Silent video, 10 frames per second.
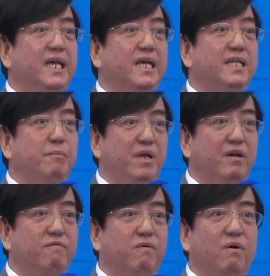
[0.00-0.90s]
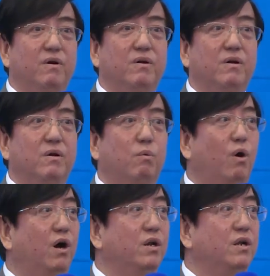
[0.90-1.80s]
Terminal 4.
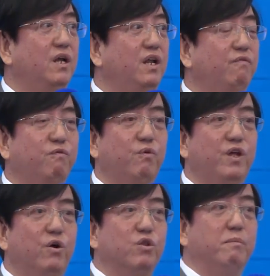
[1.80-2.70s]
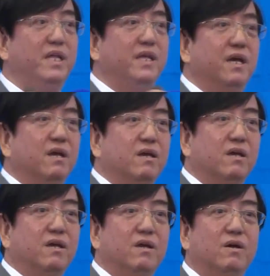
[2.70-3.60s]
Wow, nearly fully automatic.
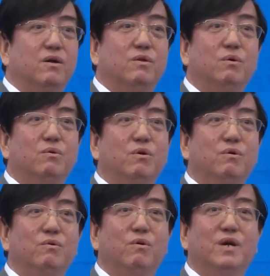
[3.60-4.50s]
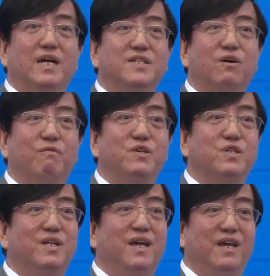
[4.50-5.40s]
No customs officer
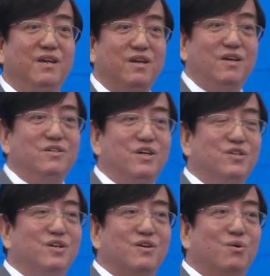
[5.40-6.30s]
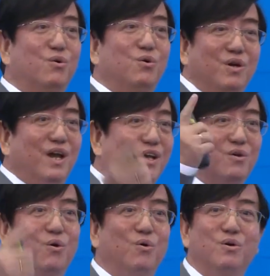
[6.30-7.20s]
there. Just go and
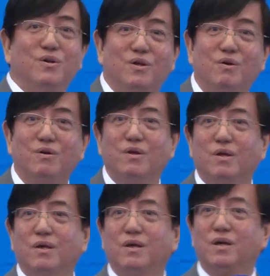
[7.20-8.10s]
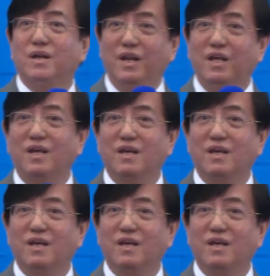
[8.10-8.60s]
go, you know? Nearly.